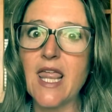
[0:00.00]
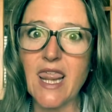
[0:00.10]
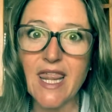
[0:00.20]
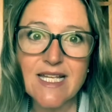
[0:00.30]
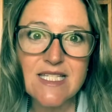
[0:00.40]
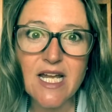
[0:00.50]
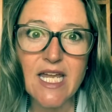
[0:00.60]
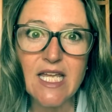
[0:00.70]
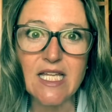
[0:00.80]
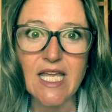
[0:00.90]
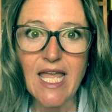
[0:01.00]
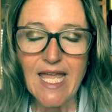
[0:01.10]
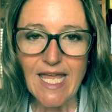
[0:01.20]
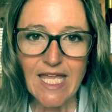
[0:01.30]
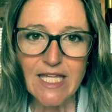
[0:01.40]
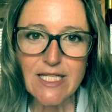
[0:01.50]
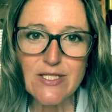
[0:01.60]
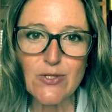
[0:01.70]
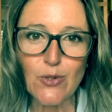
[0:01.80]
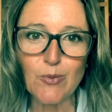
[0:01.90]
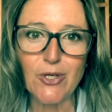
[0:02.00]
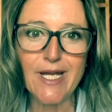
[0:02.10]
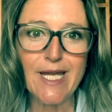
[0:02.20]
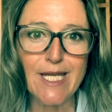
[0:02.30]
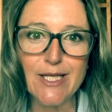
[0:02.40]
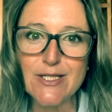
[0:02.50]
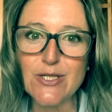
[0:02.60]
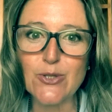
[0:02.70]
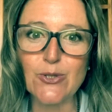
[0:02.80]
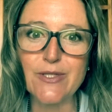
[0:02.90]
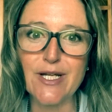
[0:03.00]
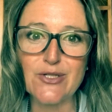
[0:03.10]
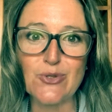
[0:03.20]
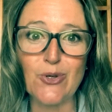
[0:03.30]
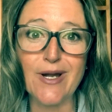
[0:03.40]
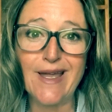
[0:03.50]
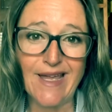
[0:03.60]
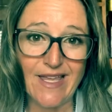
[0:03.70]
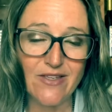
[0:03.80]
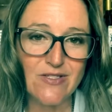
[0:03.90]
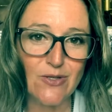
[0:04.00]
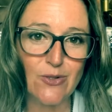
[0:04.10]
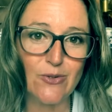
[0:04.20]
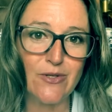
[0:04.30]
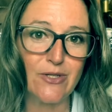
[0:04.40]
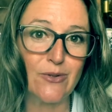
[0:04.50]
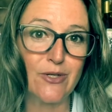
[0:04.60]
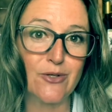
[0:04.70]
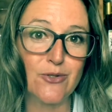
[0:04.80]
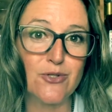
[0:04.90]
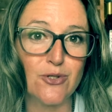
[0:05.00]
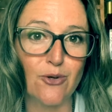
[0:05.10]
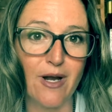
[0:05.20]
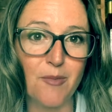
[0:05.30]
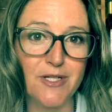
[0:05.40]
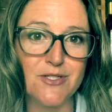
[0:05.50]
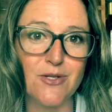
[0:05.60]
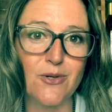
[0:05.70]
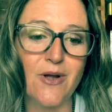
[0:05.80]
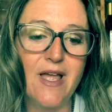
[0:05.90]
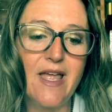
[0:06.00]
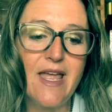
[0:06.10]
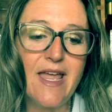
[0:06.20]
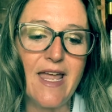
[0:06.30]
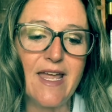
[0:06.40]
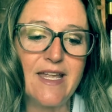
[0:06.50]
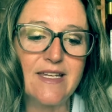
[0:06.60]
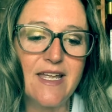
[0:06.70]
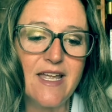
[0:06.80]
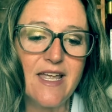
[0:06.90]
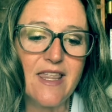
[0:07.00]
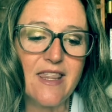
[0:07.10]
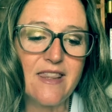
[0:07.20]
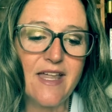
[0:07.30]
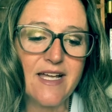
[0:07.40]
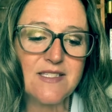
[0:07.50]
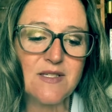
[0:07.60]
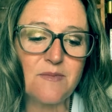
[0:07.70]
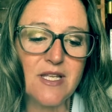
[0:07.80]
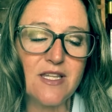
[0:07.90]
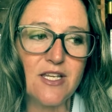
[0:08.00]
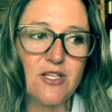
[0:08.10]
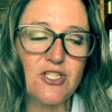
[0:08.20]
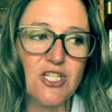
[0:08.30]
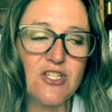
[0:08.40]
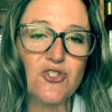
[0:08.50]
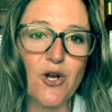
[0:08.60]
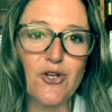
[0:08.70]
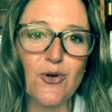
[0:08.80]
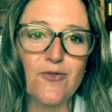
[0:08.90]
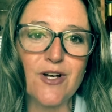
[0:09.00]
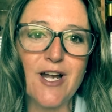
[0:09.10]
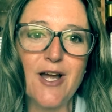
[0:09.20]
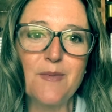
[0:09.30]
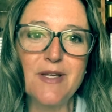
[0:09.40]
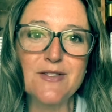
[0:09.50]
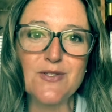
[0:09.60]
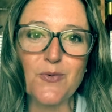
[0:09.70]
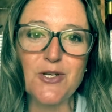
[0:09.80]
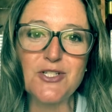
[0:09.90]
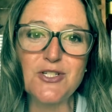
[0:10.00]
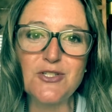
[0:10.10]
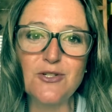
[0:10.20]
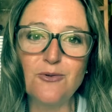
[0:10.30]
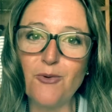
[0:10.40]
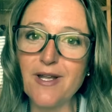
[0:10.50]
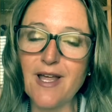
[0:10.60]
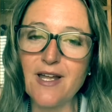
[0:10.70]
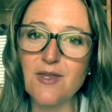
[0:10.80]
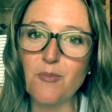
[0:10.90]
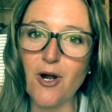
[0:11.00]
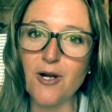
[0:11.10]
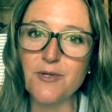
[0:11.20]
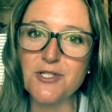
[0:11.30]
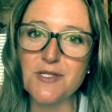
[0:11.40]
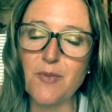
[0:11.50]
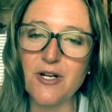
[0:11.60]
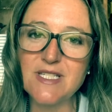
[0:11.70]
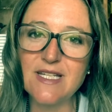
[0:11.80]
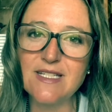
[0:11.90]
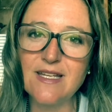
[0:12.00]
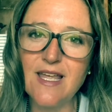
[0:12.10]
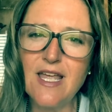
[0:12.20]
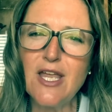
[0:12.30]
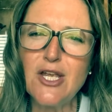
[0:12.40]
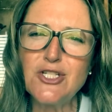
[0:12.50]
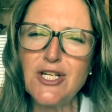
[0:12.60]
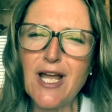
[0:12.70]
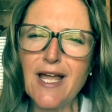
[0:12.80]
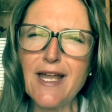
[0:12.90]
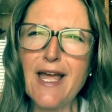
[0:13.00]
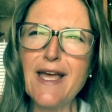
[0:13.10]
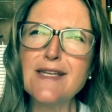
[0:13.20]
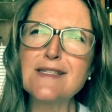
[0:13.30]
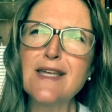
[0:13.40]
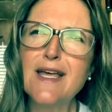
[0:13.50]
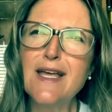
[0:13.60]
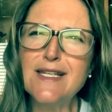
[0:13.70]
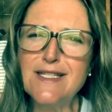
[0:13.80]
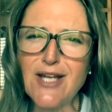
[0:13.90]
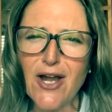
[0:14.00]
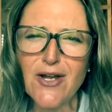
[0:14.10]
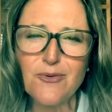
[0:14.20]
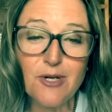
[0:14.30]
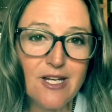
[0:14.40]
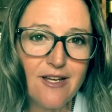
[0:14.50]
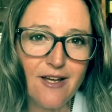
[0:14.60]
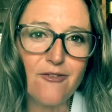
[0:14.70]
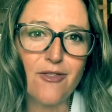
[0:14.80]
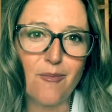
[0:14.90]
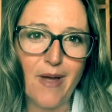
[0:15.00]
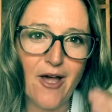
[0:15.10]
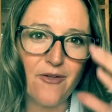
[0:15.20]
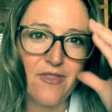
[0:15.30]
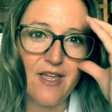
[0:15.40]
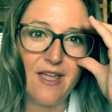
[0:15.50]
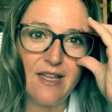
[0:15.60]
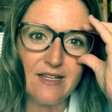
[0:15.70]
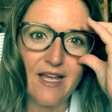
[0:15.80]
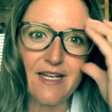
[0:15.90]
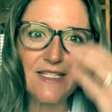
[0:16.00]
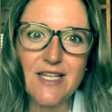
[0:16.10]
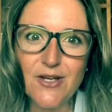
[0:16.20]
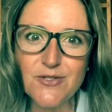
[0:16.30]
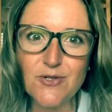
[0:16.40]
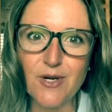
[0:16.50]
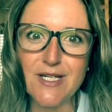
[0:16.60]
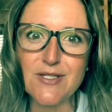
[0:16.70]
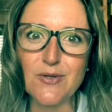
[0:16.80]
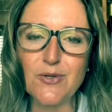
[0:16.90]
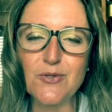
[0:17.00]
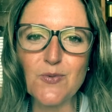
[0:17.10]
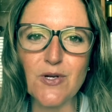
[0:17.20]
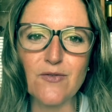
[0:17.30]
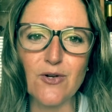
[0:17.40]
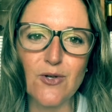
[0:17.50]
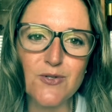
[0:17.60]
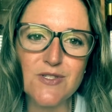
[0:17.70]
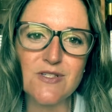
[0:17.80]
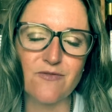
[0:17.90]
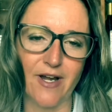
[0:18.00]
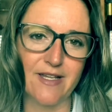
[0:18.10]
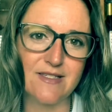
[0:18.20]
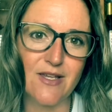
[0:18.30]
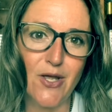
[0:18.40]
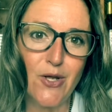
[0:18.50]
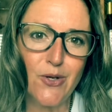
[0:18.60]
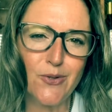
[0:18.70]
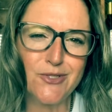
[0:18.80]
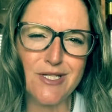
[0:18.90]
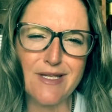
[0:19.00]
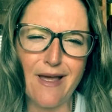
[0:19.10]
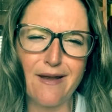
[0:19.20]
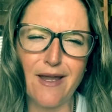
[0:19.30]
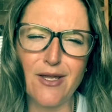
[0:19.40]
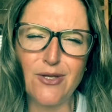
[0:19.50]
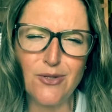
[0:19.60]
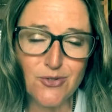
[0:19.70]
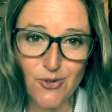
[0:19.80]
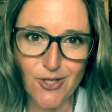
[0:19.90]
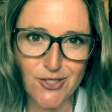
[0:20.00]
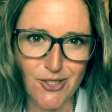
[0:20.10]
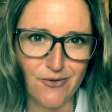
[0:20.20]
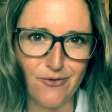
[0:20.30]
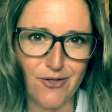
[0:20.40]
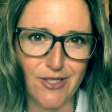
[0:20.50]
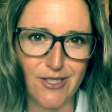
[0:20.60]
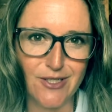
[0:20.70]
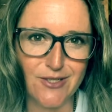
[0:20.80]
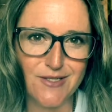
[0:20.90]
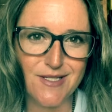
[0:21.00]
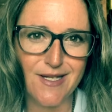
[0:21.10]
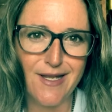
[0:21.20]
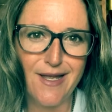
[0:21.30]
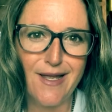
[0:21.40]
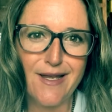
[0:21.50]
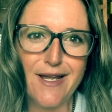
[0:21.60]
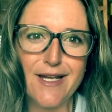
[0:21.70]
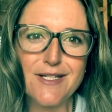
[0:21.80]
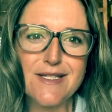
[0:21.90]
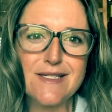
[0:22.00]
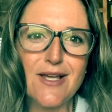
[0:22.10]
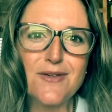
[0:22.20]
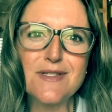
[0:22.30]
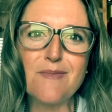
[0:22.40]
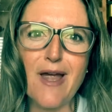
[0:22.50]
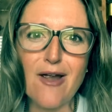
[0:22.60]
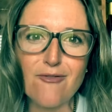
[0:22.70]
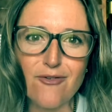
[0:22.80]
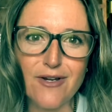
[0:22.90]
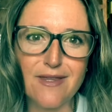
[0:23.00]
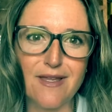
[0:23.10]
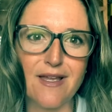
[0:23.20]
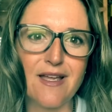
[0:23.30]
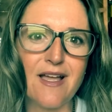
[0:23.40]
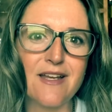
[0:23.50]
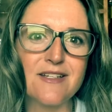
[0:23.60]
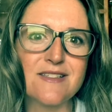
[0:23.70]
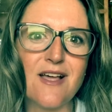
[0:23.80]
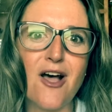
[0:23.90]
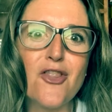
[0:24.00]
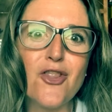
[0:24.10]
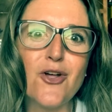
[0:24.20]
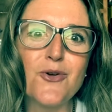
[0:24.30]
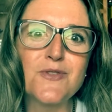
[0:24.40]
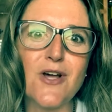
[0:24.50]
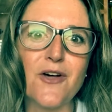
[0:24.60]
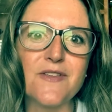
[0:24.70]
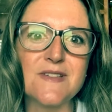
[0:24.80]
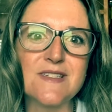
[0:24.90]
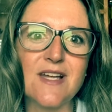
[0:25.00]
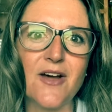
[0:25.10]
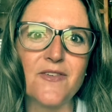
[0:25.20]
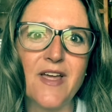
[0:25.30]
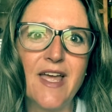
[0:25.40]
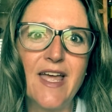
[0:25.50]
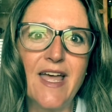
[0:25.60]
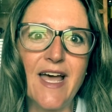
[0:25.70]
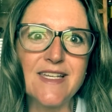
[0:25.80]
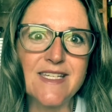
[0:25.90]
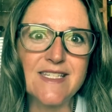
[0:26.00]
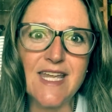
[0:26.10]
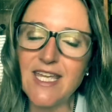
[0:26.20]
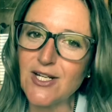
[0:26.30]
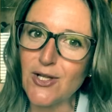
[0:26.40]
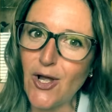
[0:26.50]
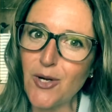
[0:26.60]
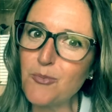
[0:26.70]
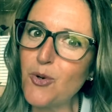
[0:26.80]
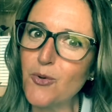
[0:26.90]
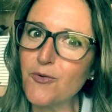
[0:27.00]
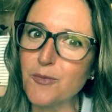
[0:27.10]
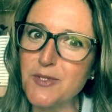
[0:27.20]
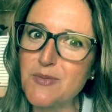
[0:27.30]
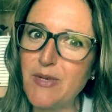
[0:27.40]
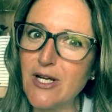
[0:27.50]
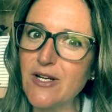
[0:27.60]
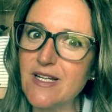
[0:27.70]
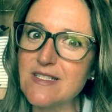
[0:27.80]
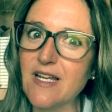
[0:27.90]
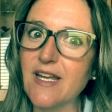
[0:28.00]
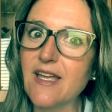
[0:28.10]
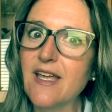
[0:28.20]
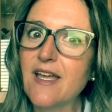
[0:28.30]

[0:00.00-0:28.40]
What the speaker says: That's not Haley. Haley's normal. Haley's the girl next door. Haley's the girl that you introduce your grandma to, and that's something that she's trying to overcome. And so what does she do one night at the bar when she's bartending? She kind of has diarrhea of the mouth and kind of tells Grayson, who's one of her closest friends, who she's had a huge crush on for years, kind of just tells him everything and kind of just unloads all this stuff. As he's taking a long pull from his beer, he's like,